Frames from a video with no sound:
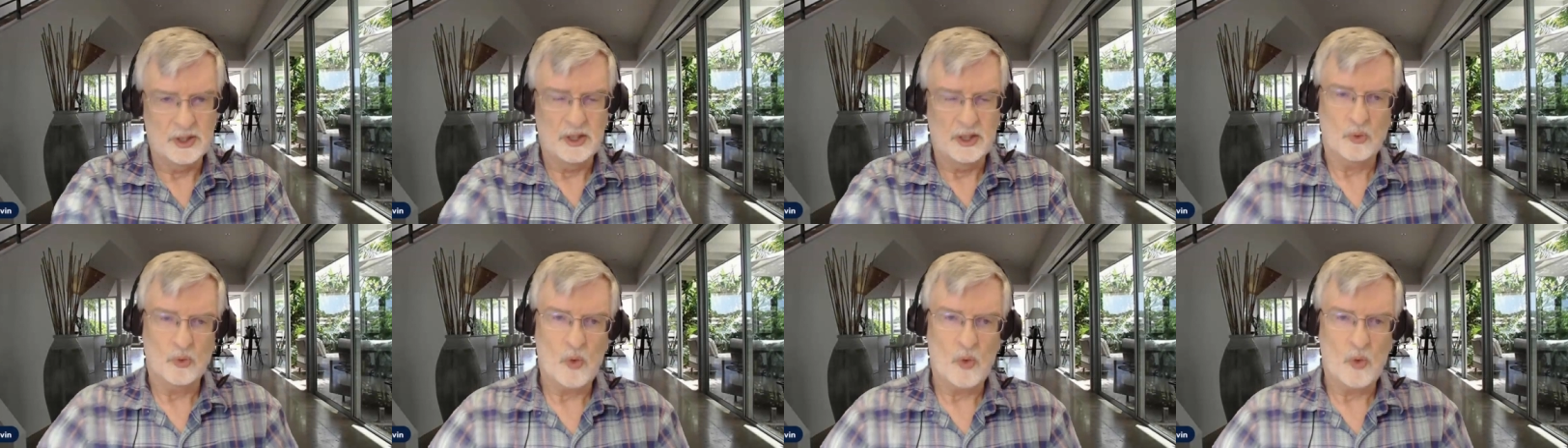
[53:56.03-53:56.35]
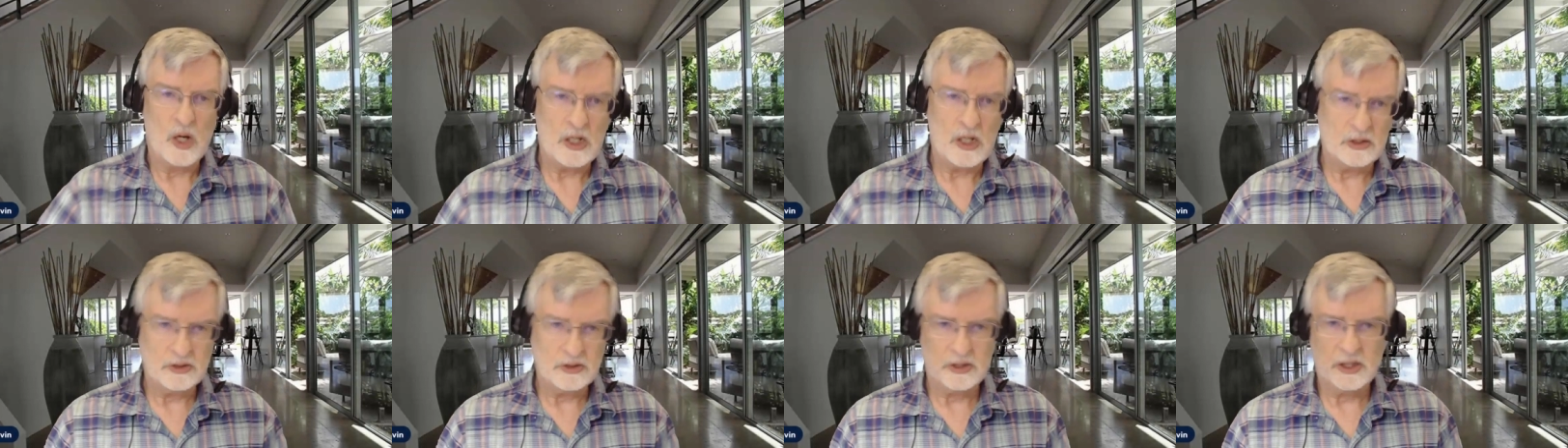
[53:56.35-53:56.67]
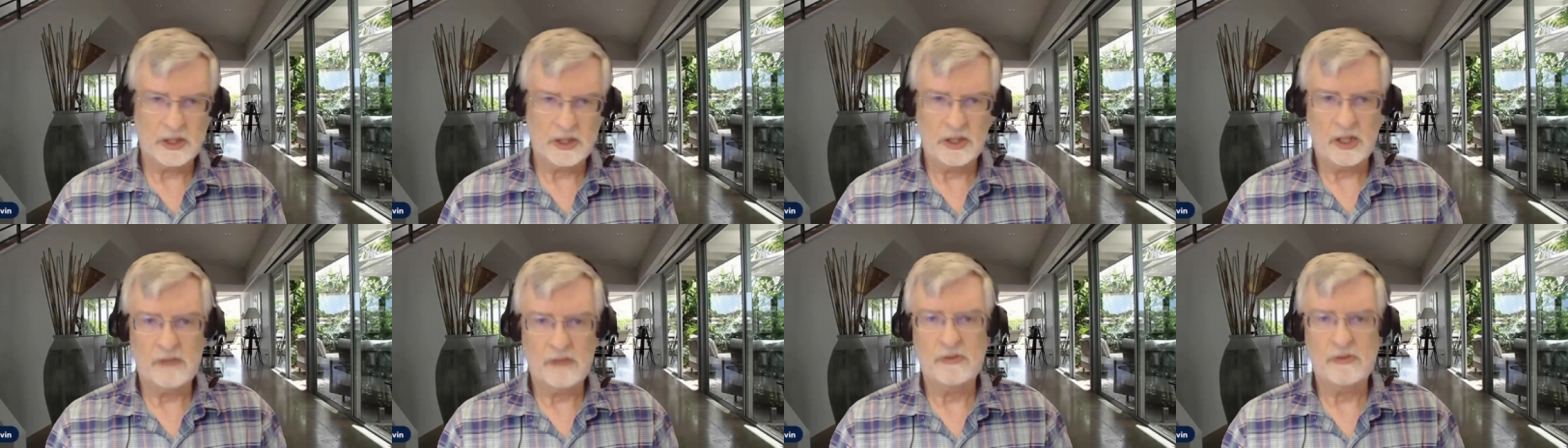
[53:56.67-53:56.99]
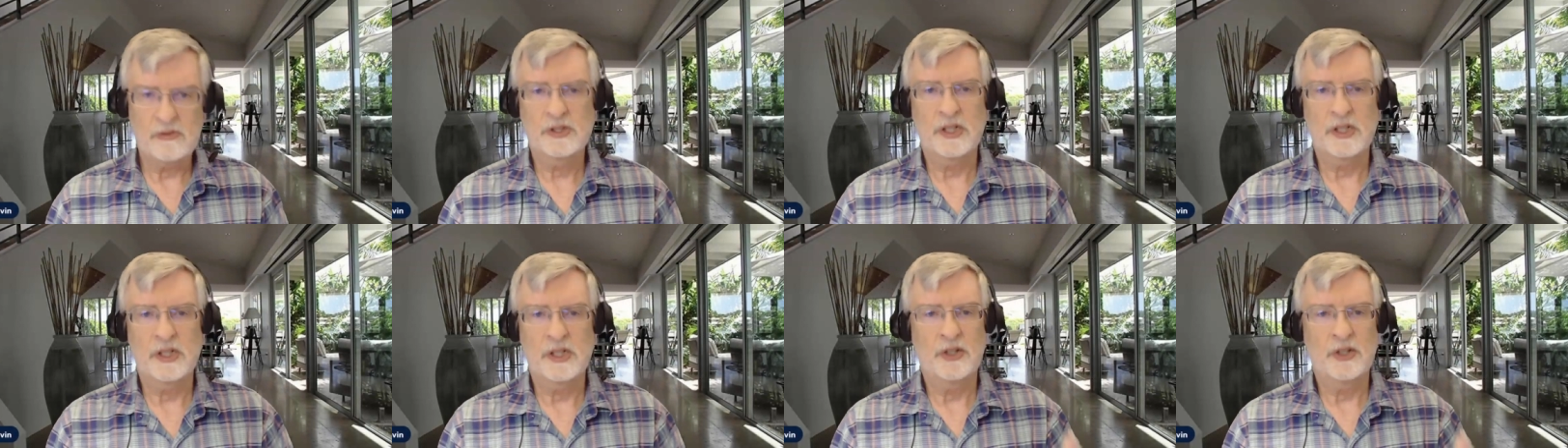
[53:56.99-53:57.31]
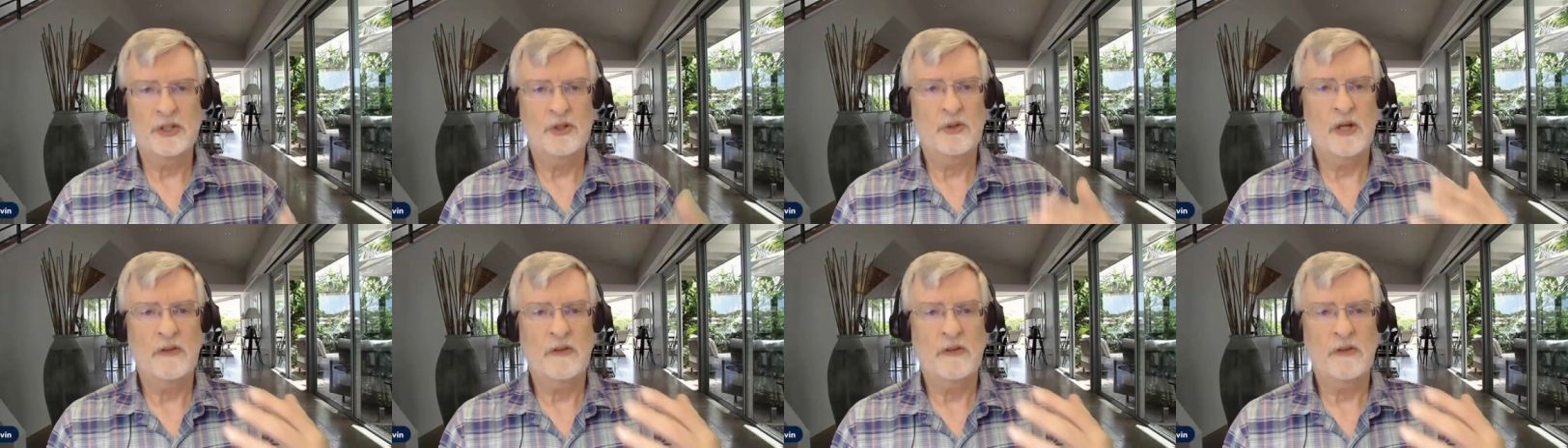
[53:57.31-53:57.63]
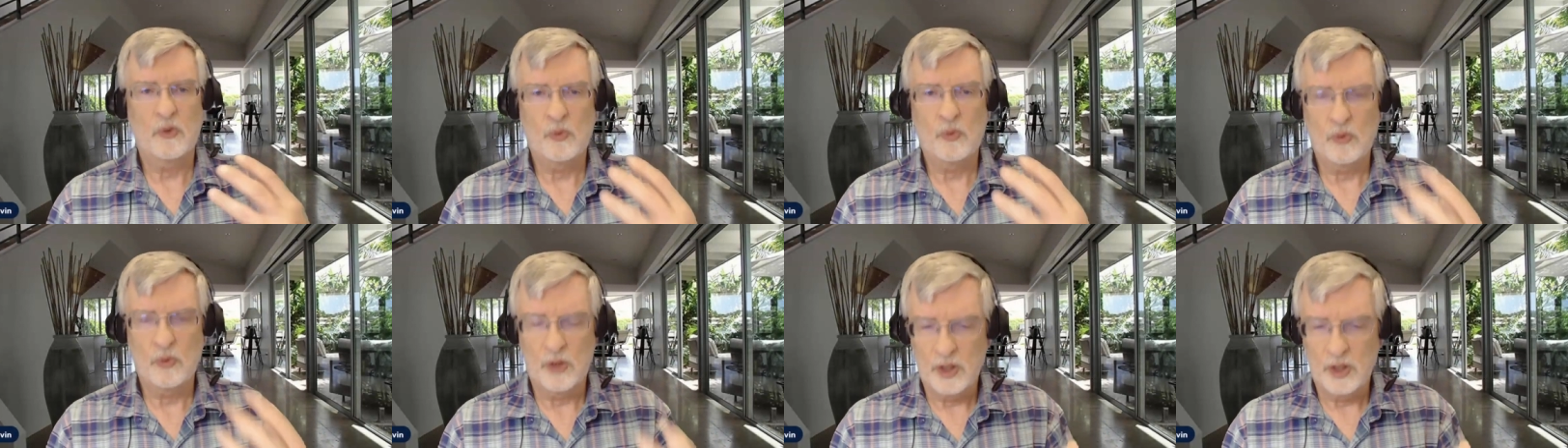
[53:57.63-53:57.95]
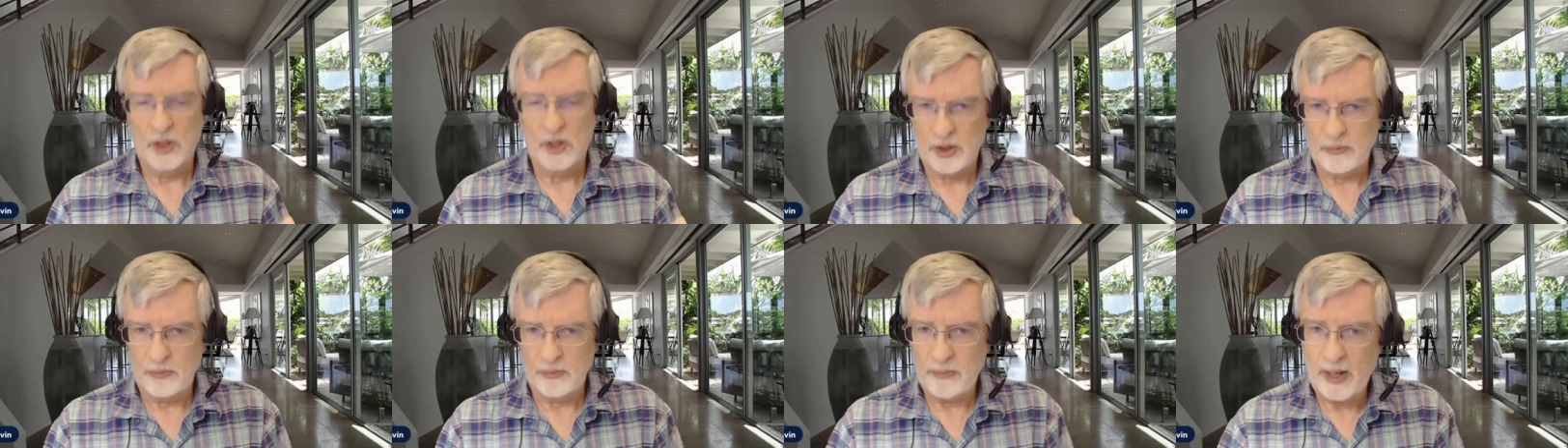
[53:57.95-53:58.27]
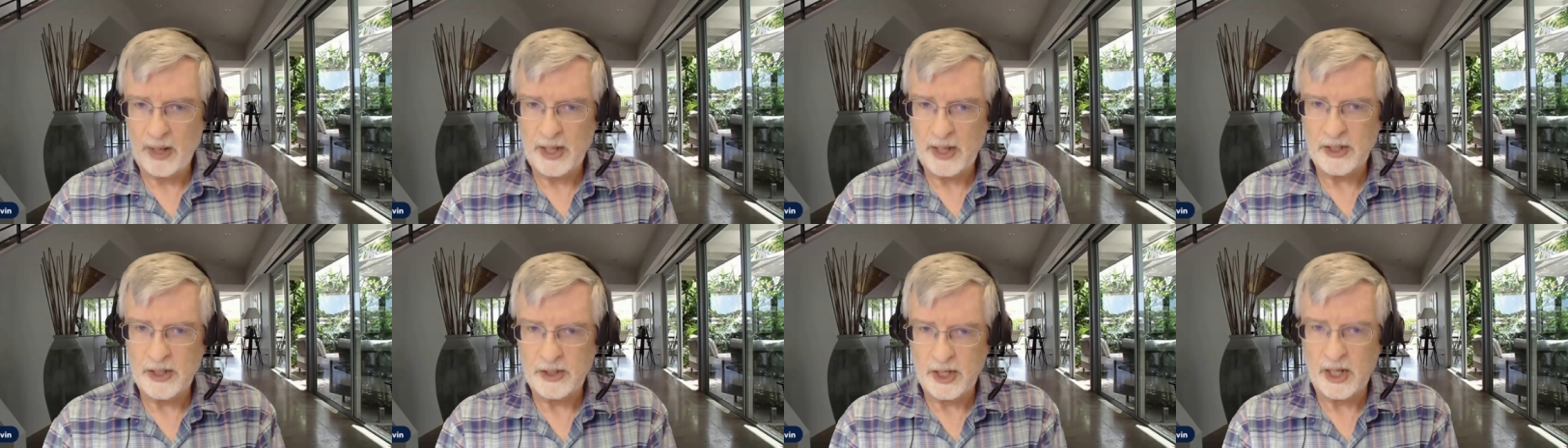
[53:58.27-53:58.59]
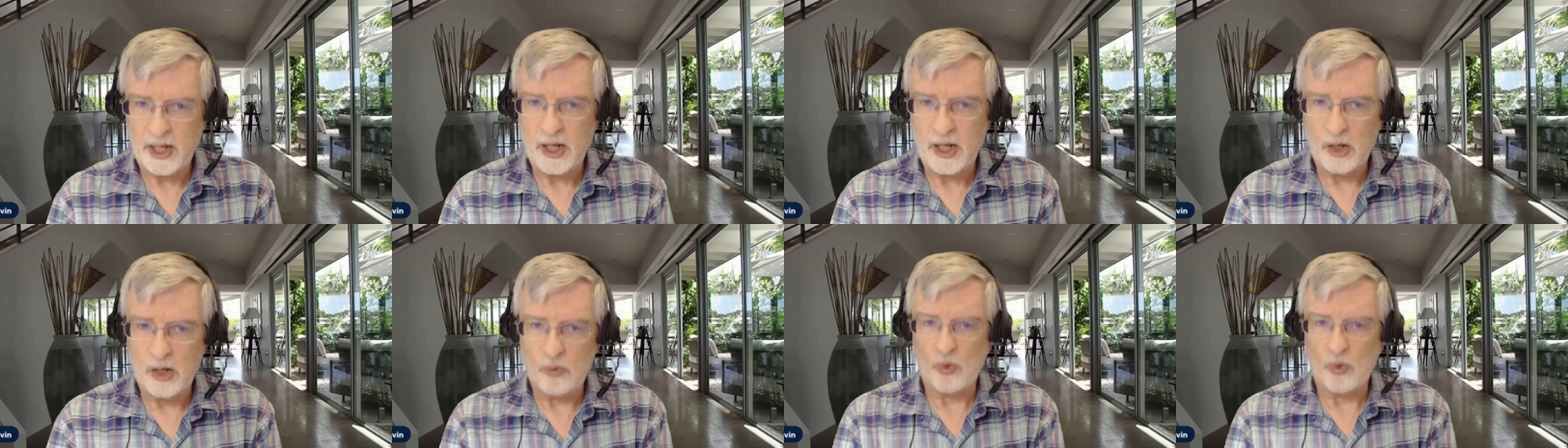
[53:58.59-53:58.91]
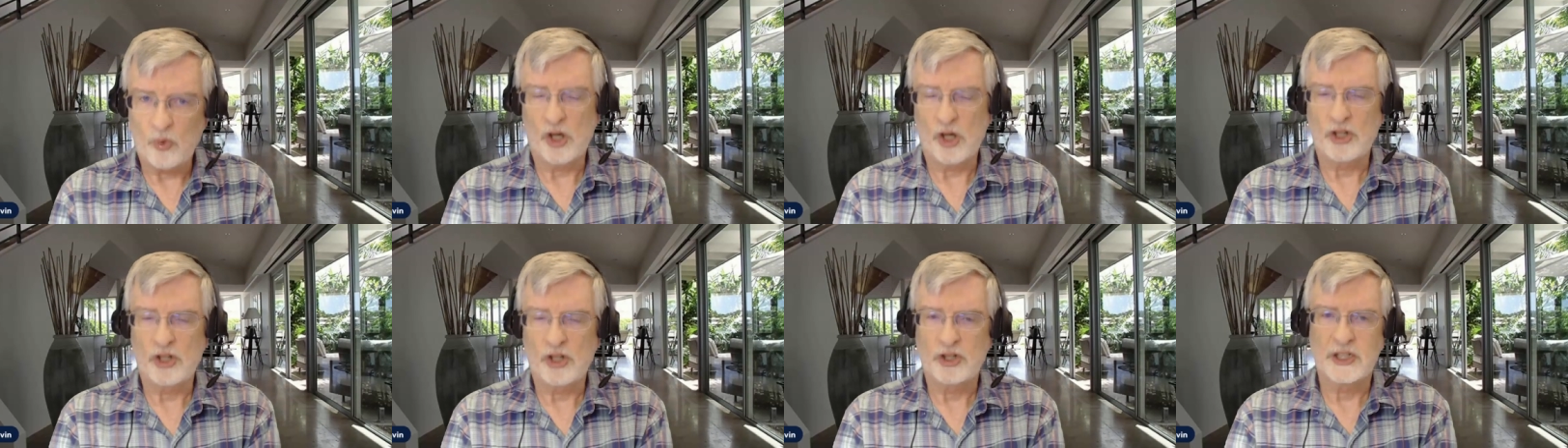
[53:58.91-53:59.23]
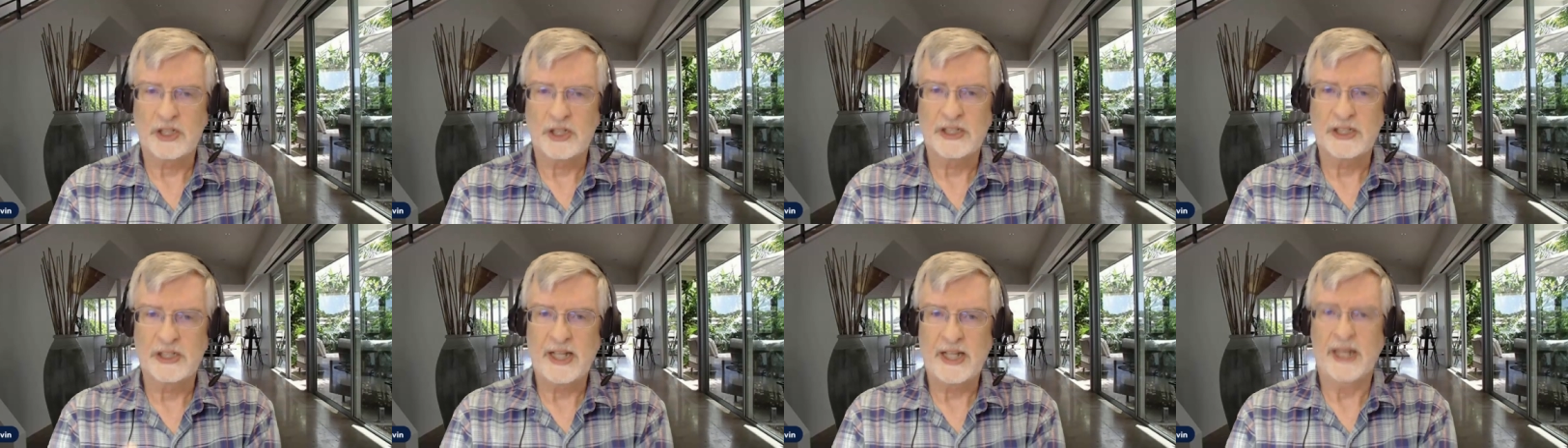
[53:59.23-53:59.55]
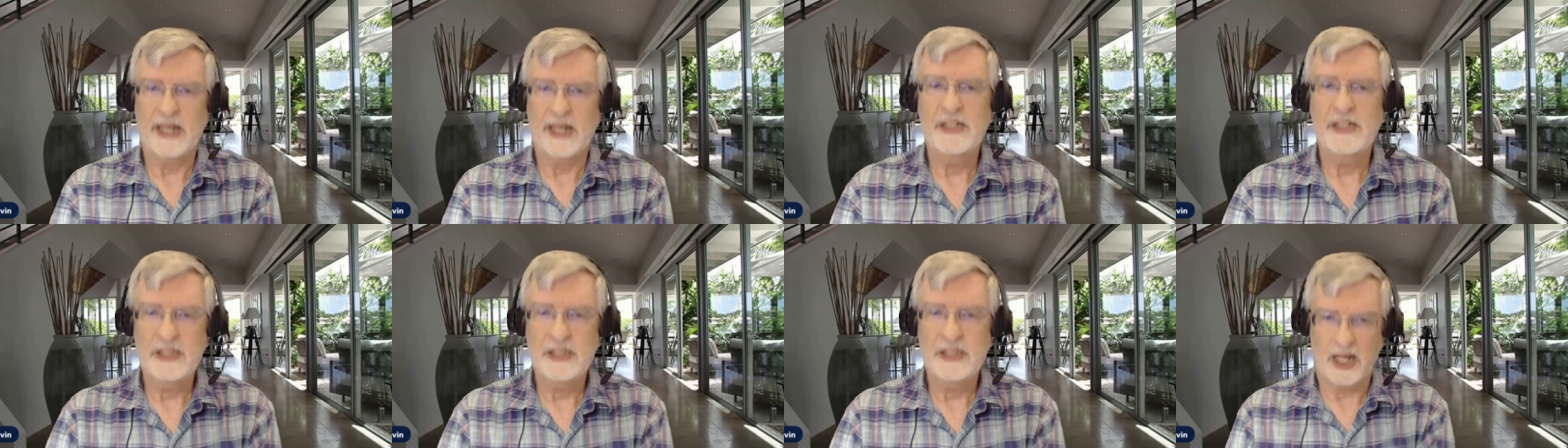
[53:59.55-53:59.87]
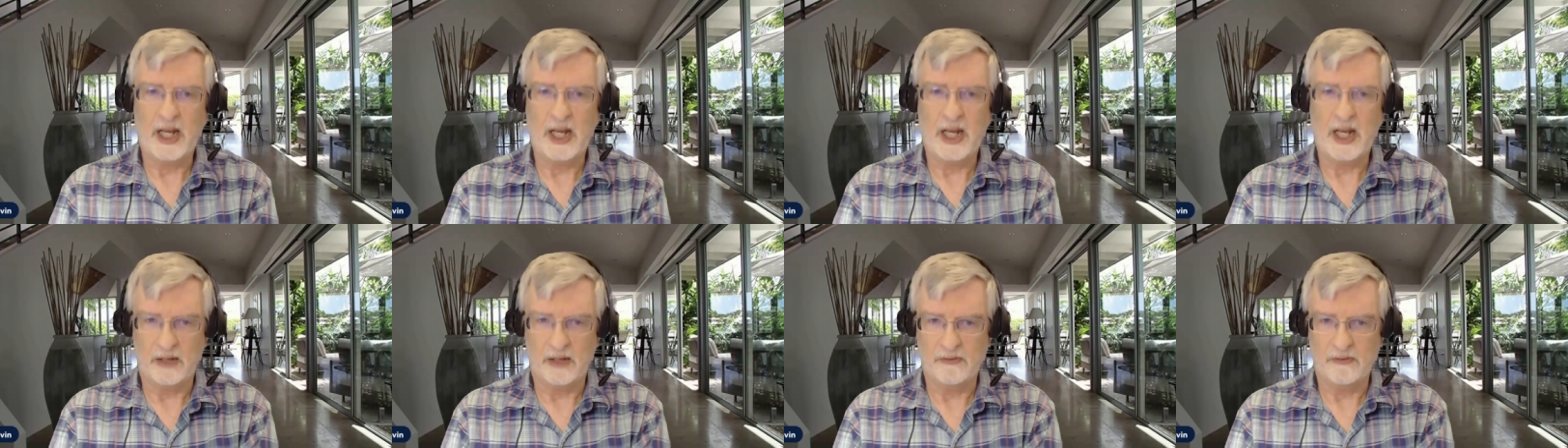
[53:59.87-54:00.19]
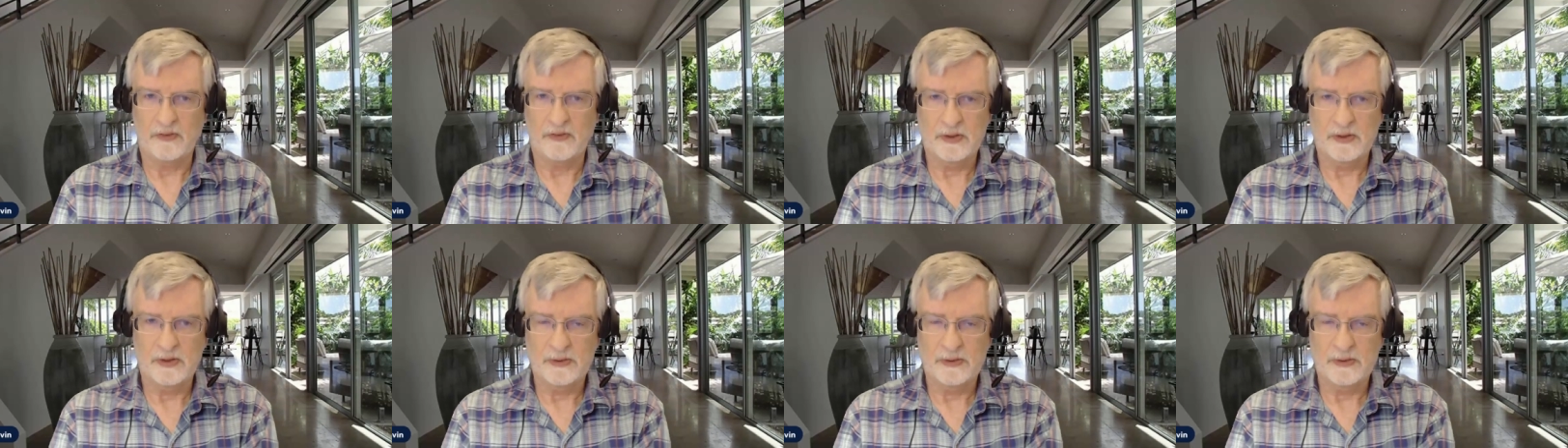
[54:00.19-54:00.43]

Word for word: The wiles of the devil say you have to maintain works to stay saved.